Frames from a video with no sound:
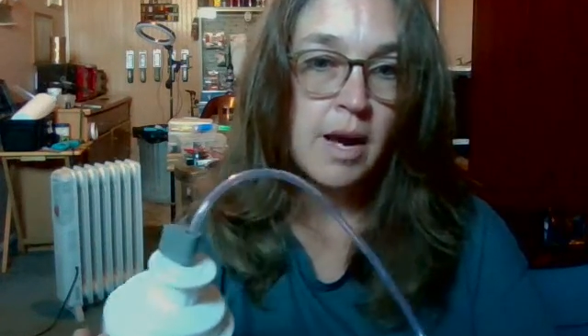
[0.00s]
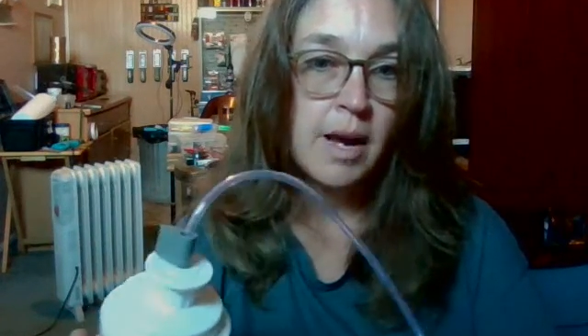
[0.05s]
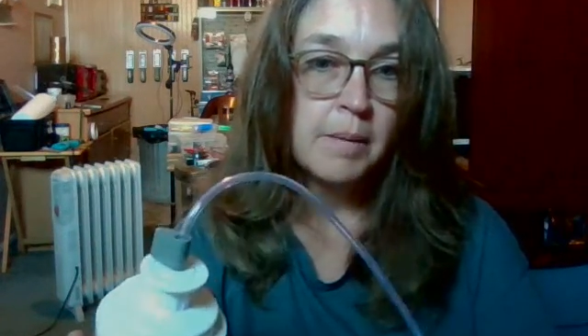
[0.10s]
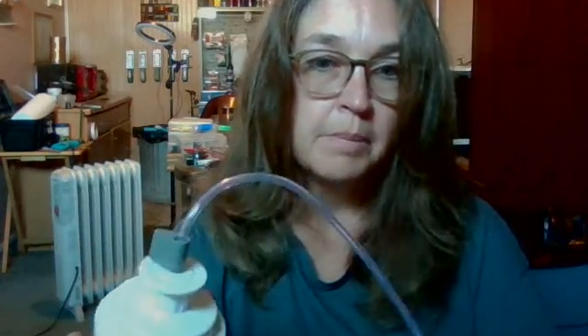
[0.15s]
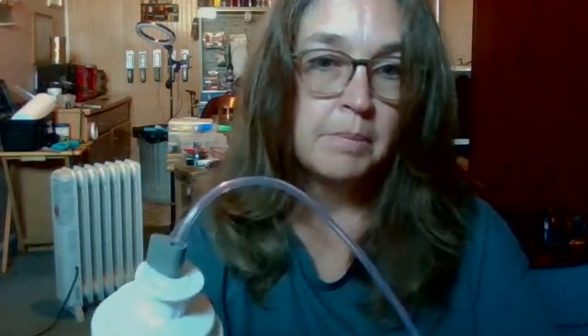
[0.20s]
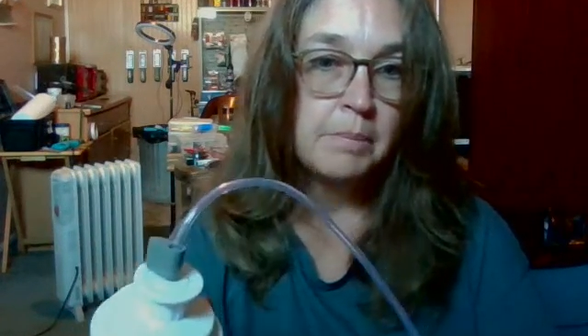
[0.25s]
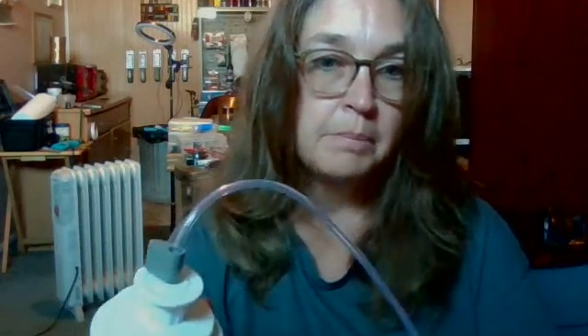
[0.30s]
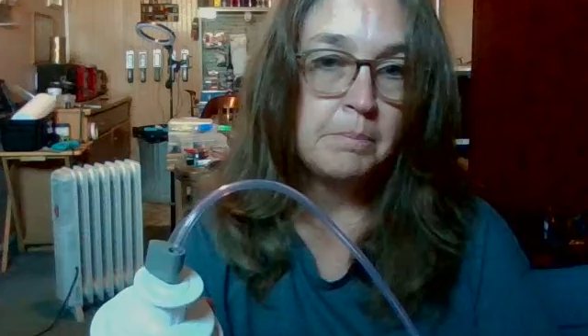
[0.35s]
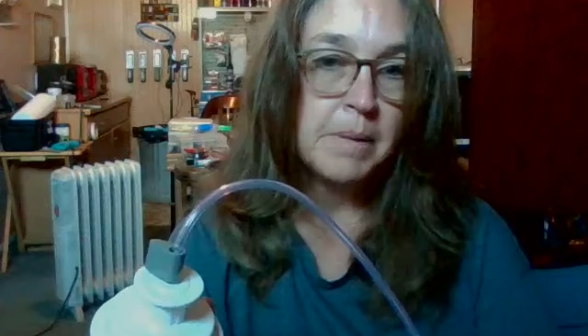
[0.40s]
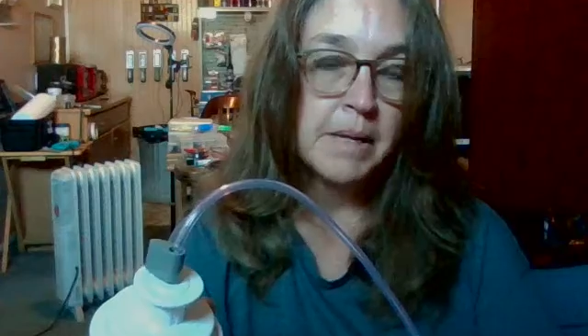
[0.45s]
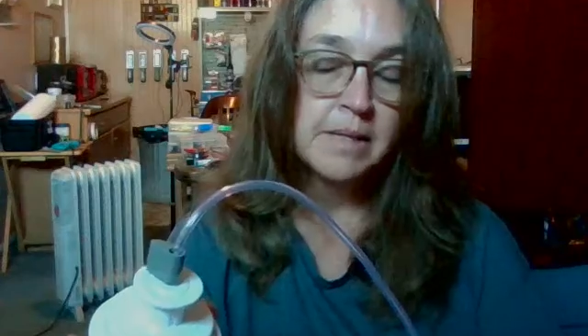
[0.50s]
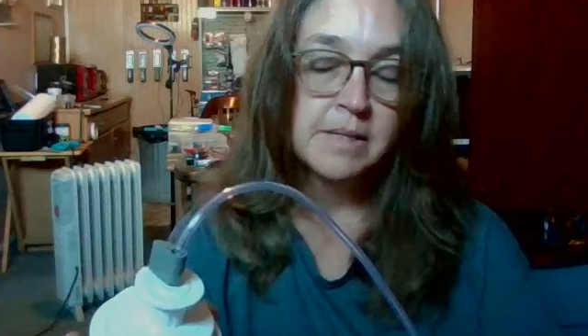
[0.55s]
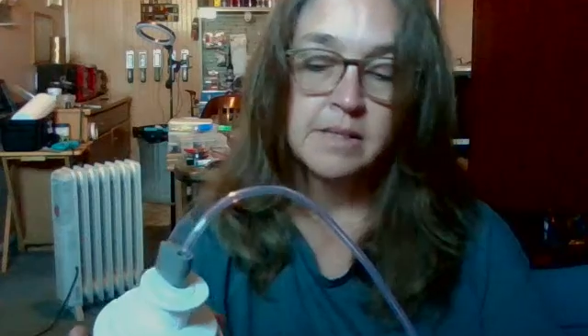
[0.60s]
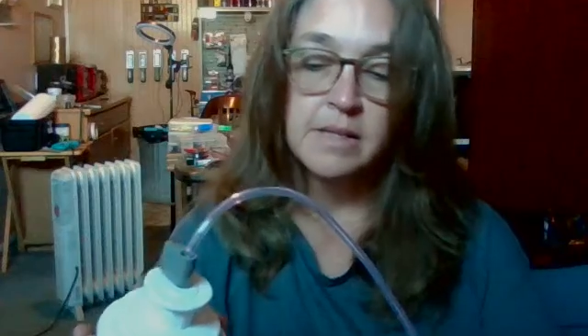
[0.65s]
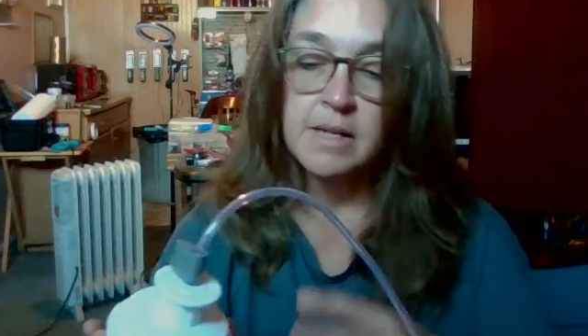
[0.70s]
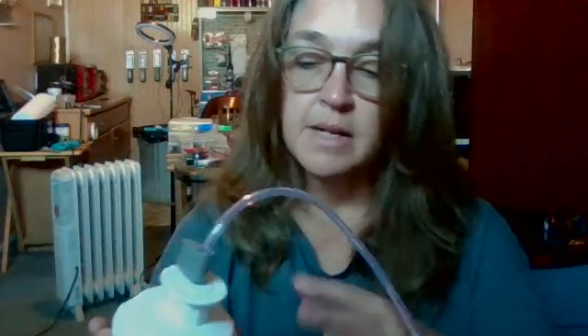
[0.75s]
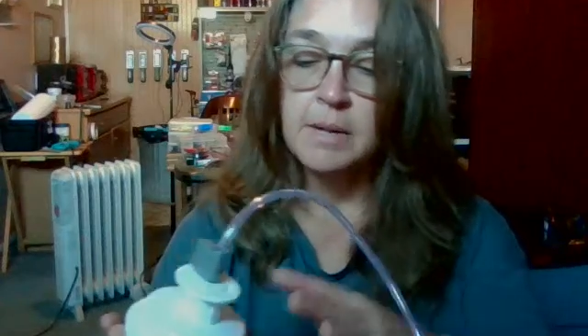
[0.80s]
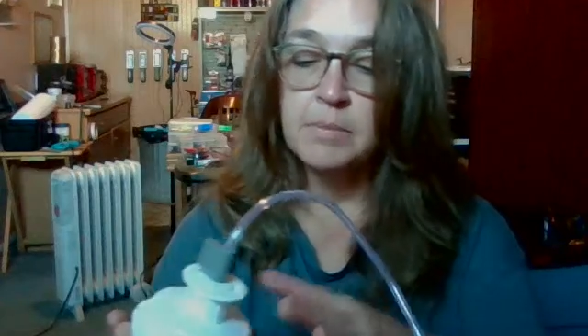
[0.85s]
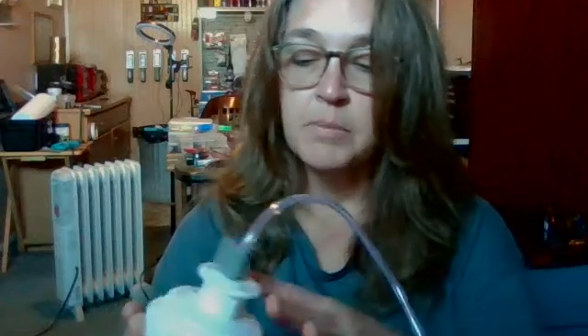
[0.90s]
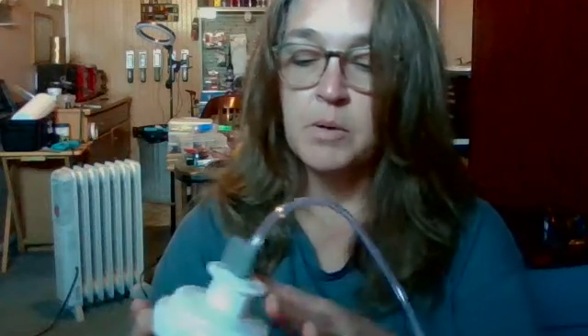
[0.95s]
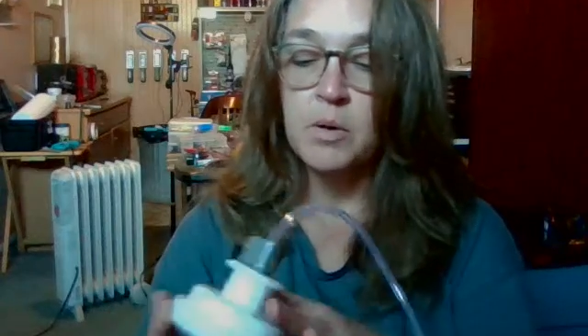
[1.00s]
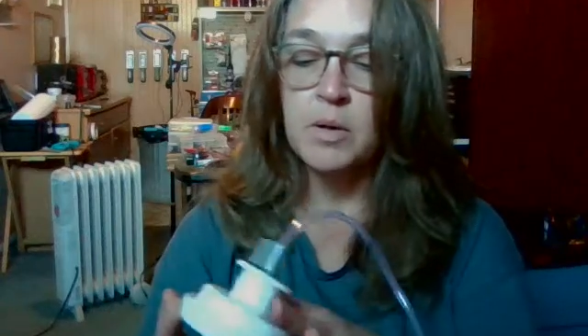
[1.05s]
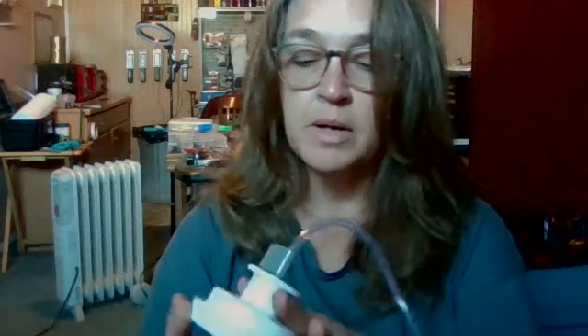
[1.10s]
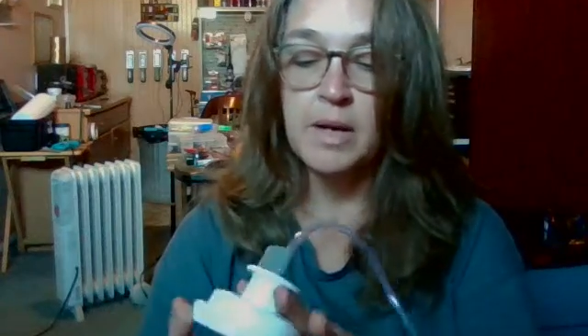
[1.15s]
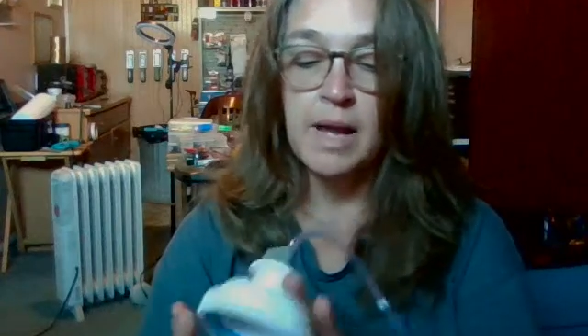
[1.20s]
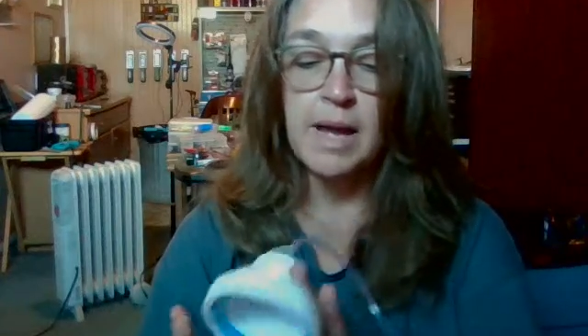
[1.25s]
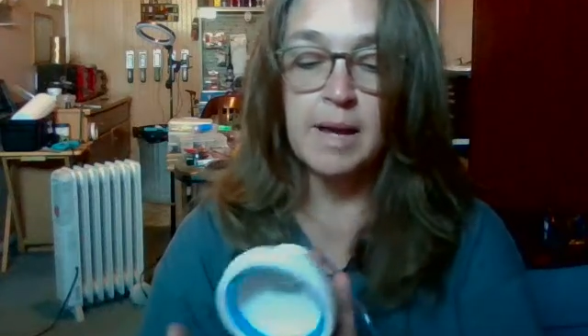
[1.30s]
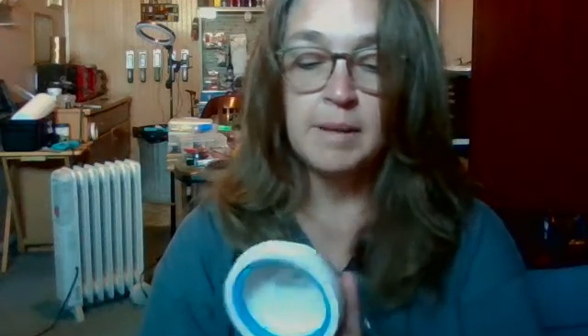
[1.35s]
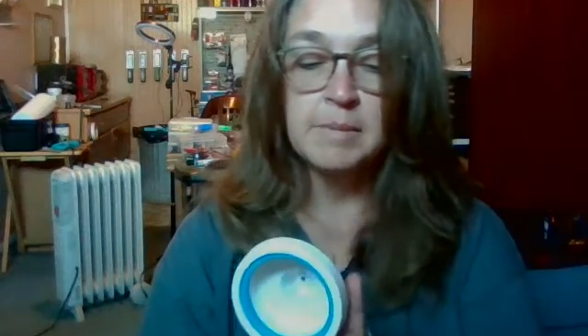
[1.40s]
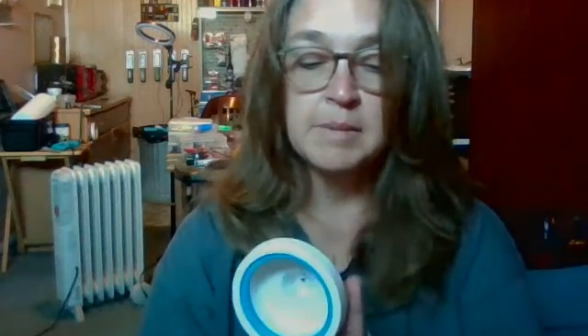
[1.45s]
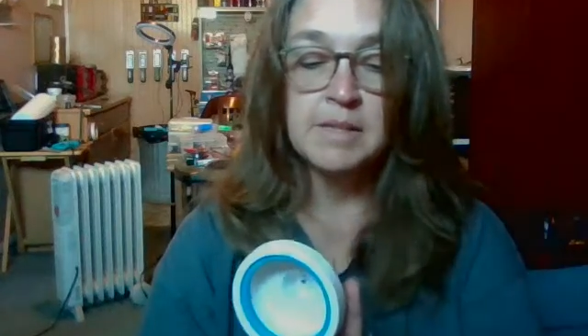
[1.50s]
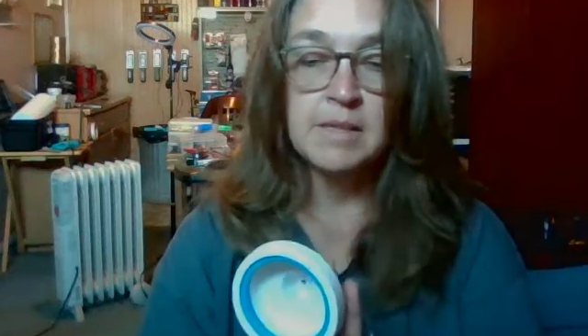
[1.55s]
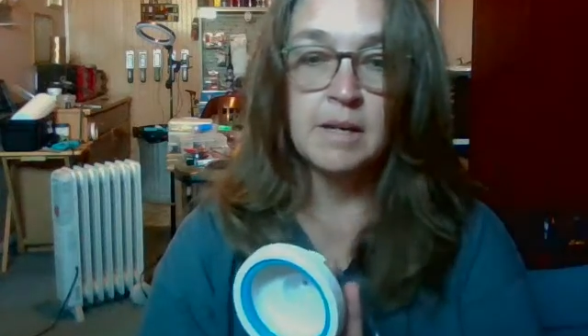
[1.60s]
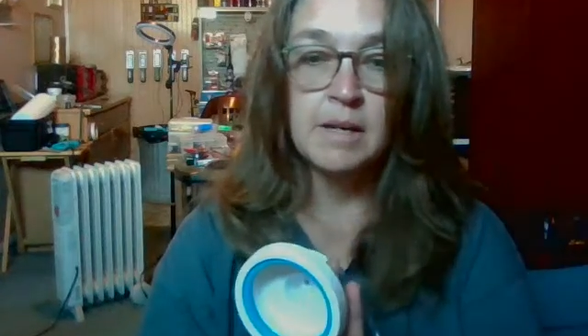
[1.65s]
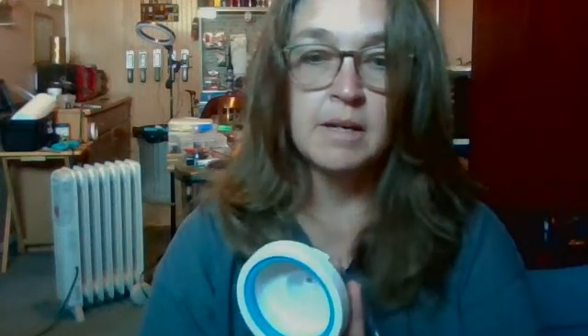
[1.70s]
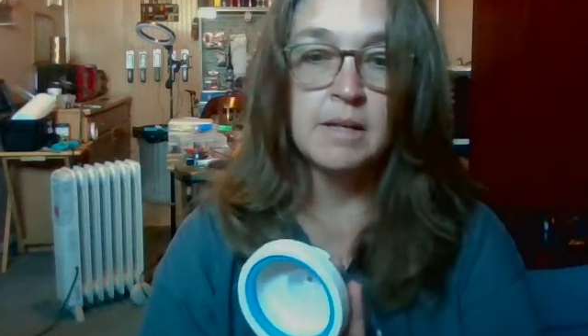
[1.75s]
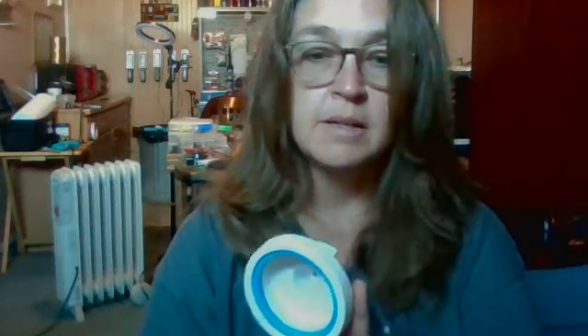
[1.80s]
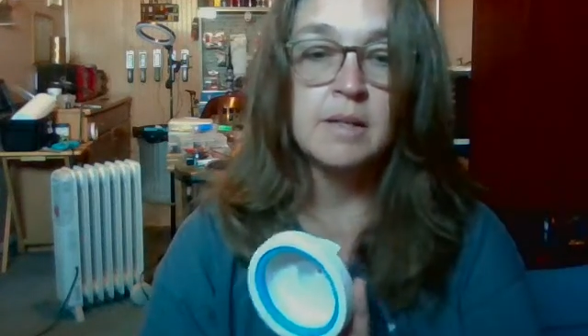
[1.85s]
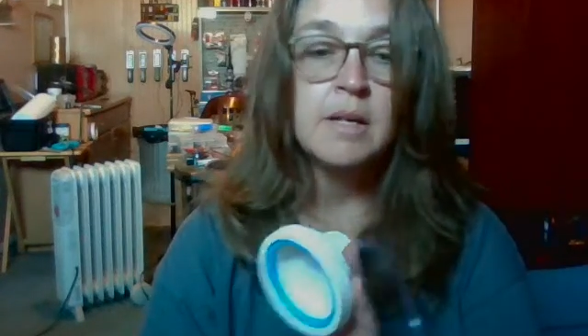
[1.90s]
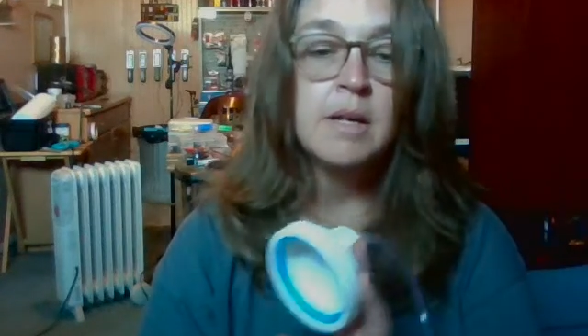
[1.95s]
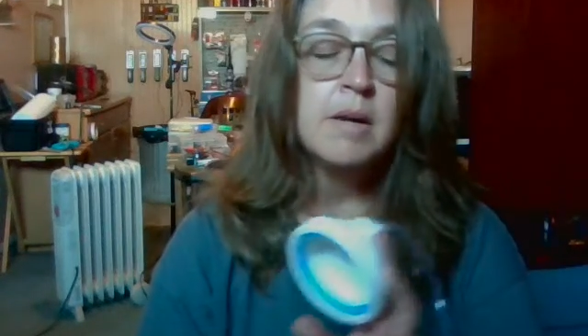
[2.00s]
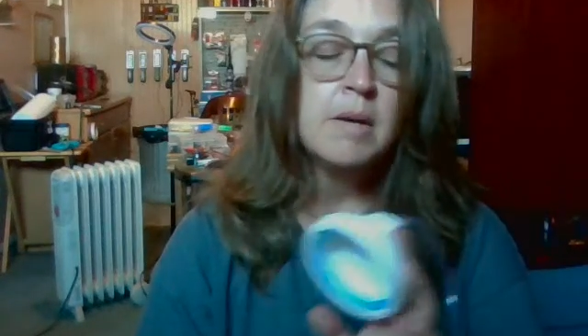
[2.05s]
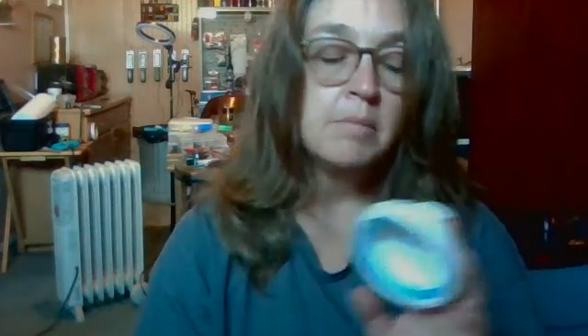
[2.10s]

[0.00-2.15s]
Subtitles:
I picked it up on Amazon.